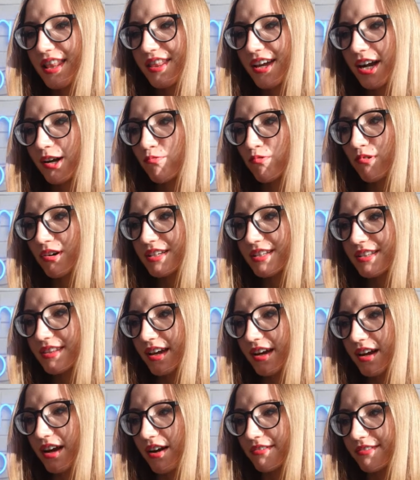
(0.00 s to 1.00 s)
There was
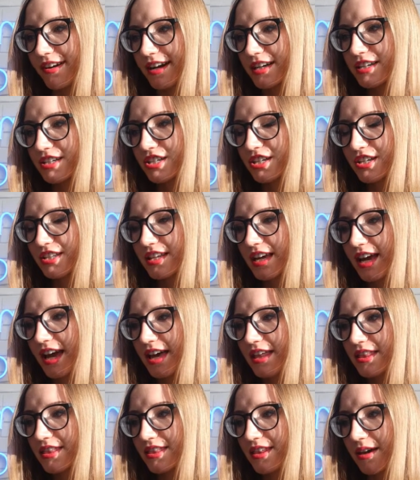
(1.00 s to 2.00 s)
the correction
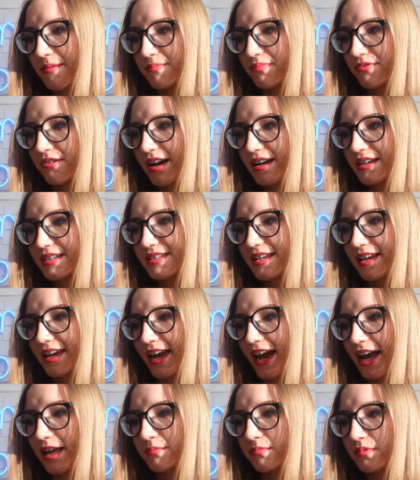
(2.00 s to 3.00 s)
and the price
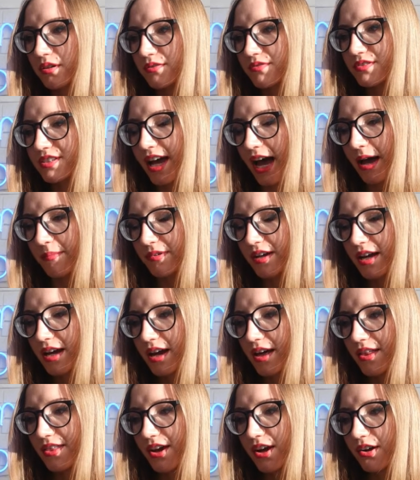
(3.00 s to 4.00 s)
again moved up.
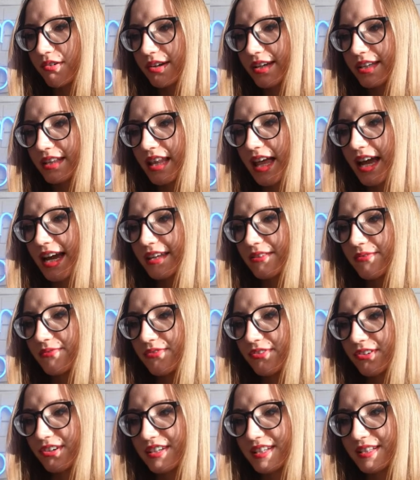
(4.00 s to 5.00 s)
The green line
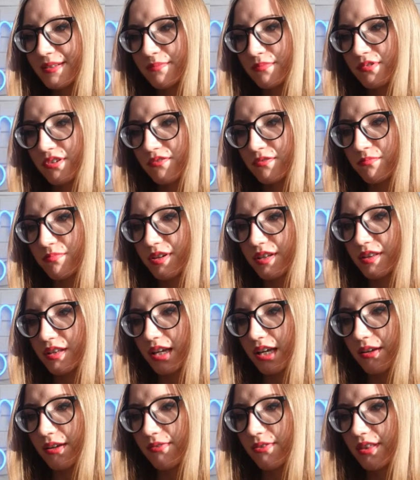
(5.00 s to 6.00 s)
first moved
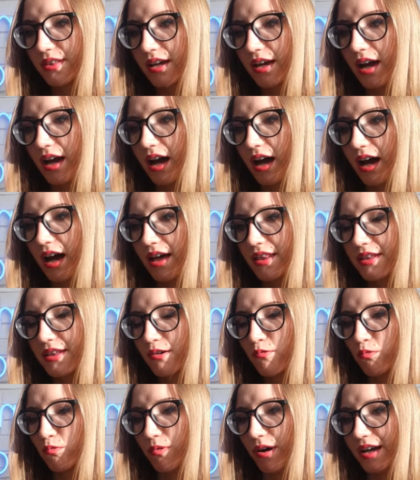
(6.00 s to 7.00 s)
beneath the
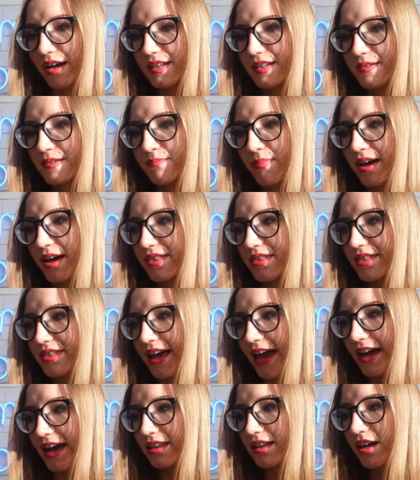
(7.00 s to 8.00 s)
other ones but
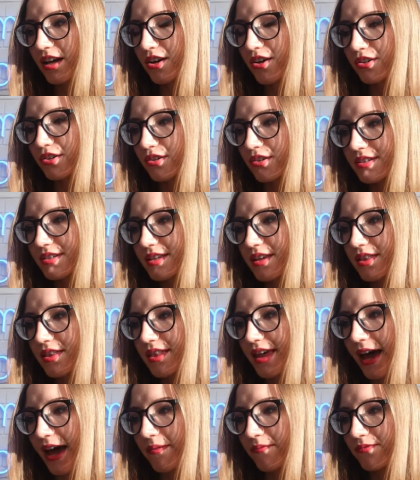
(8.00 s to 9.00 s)
then crossed
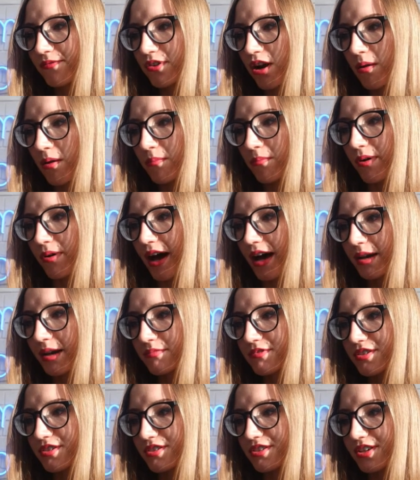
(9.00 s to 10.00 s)
them from bottom
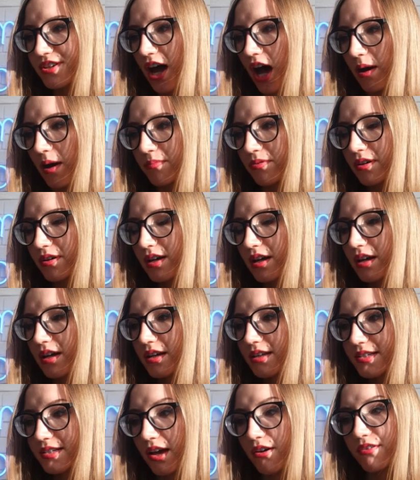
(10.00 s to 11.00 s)
to top.
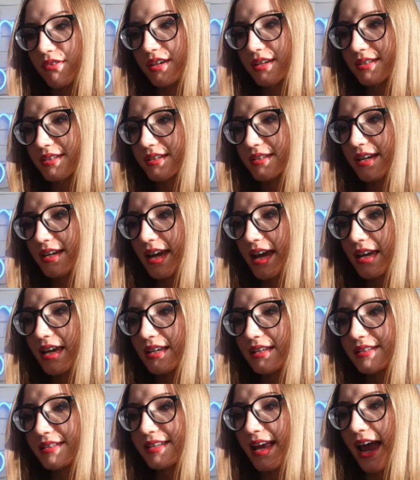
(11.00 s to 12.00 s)
So this
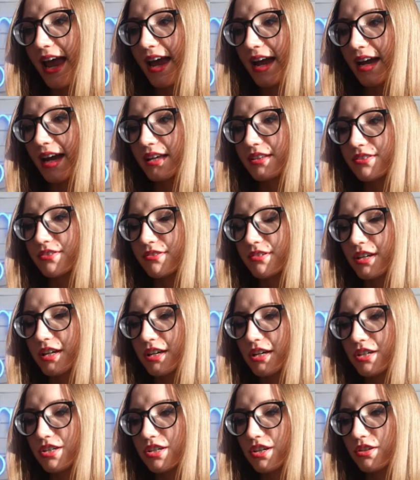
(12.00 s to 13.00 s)
indicates a
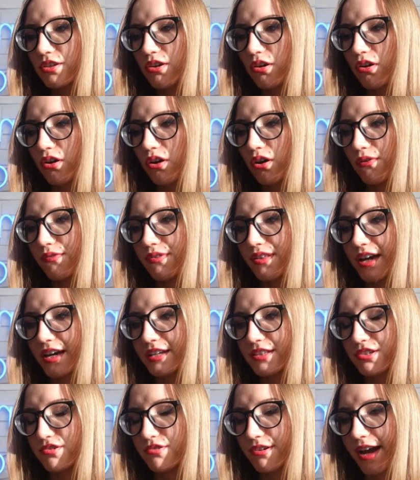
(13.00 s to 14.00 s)
continuation of the
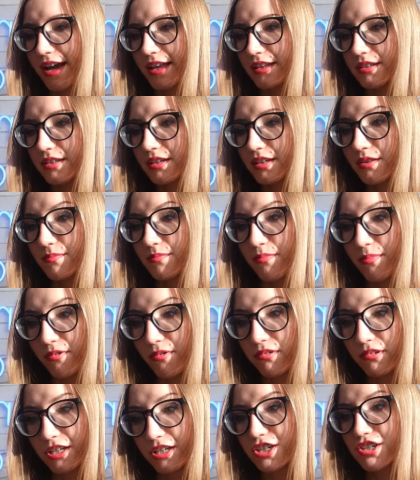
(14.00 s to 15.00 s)
trend.
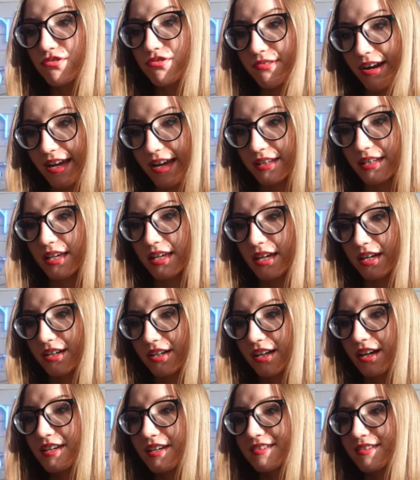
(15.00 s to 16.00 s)
Bullish trend
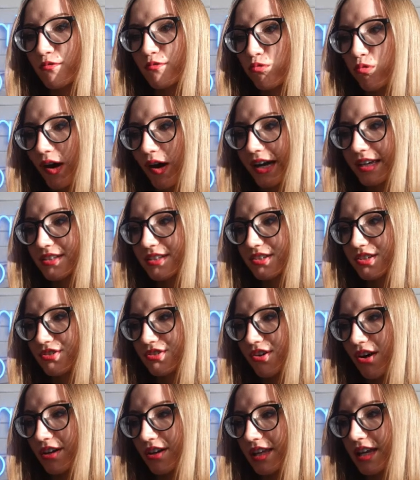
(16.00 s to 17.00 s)
here is quite
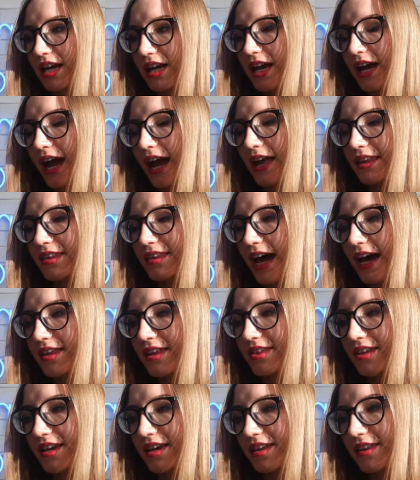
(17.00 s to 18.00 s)
strong and I
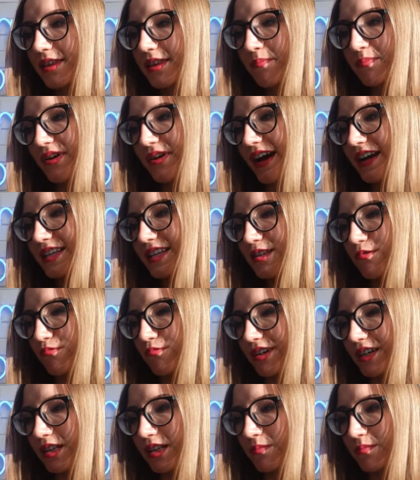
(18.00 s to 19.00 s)
think the price
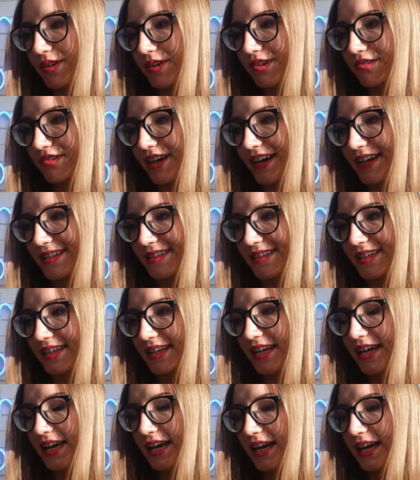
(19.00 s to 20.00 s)
will be rising.
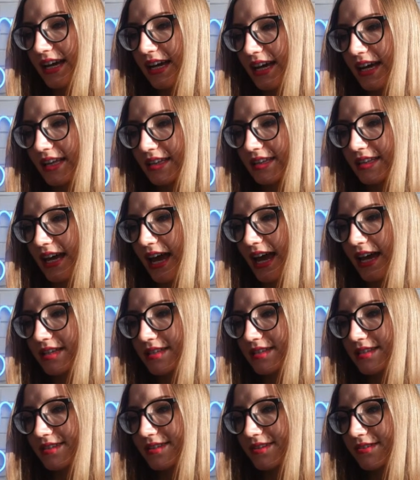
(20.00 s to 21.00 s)
And
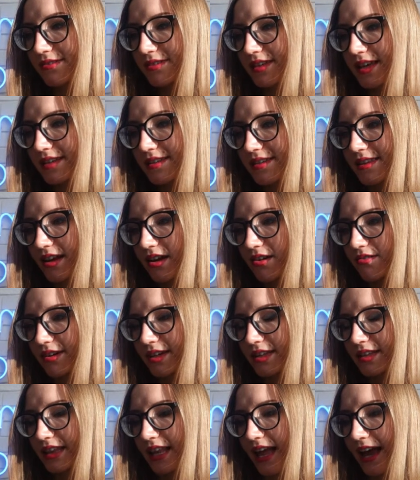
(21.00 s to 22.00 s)
as soon as the
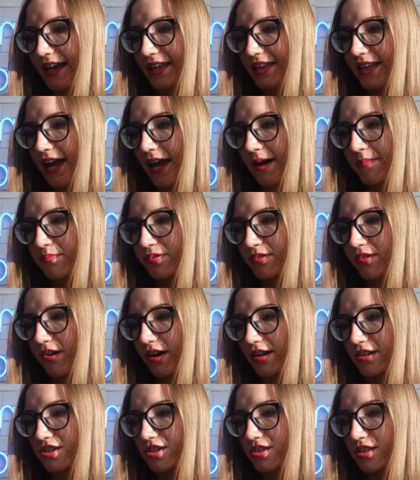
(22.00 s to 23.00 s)
green line
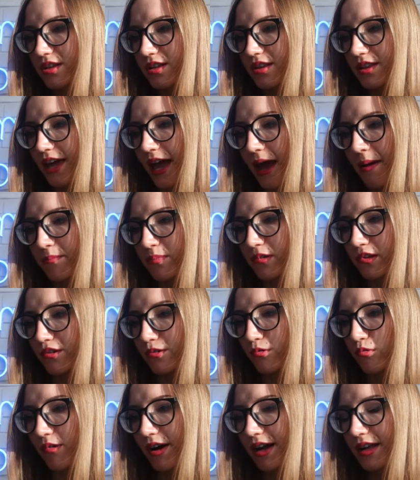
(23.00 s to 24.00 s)
approached the
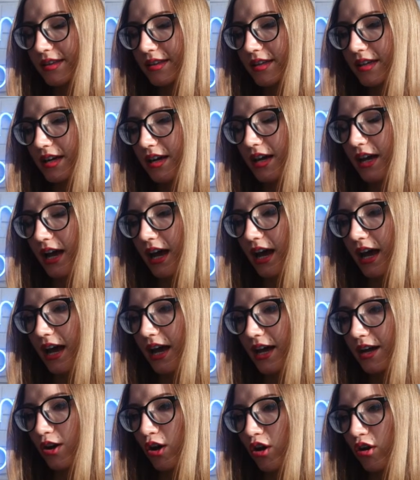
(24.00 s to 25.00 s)
blue one,
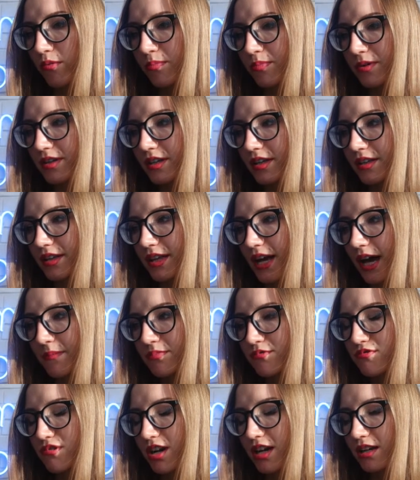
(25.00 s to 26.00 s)
I open an
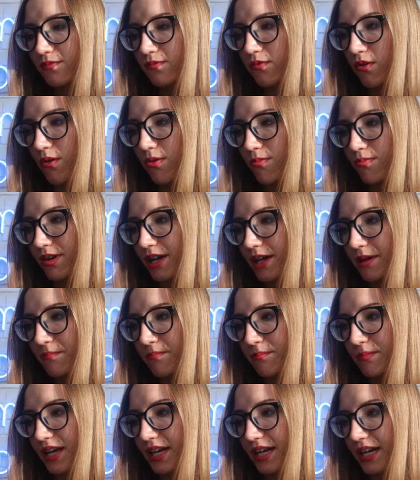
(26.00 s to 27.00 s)
up trade for 3
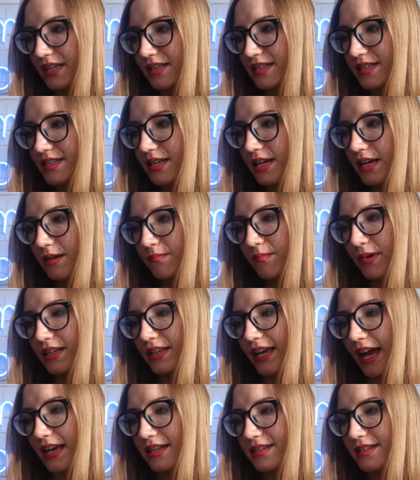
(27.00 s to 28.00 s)
minutes.
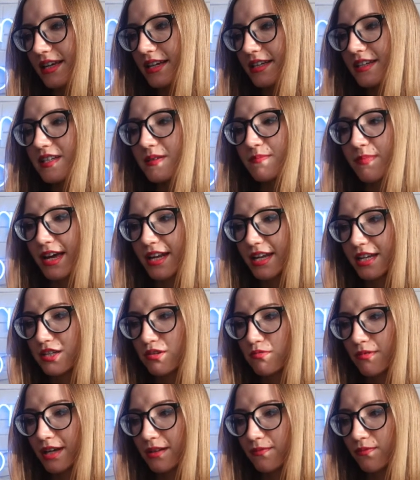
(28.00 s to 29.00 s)
But guys, it is better
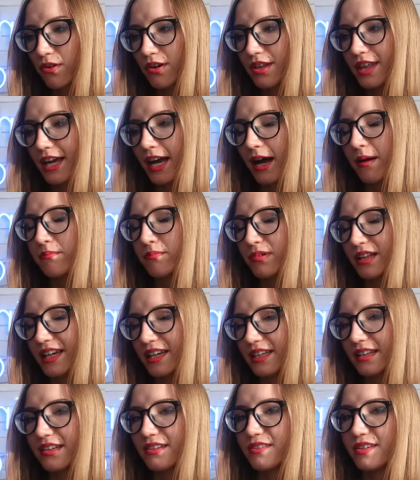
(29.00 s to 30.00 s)
to wait for the complete
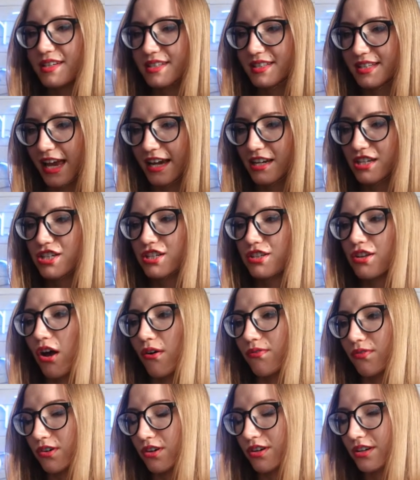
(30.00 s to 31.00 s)
intersection, of
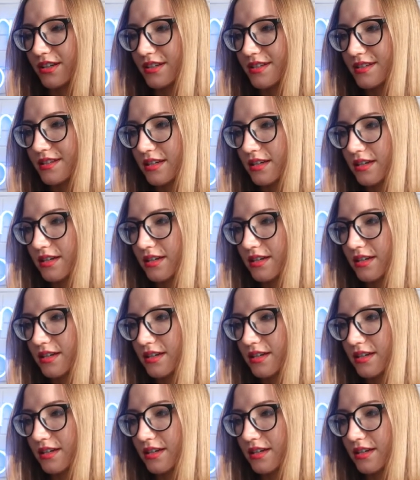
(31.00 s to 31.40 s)
course.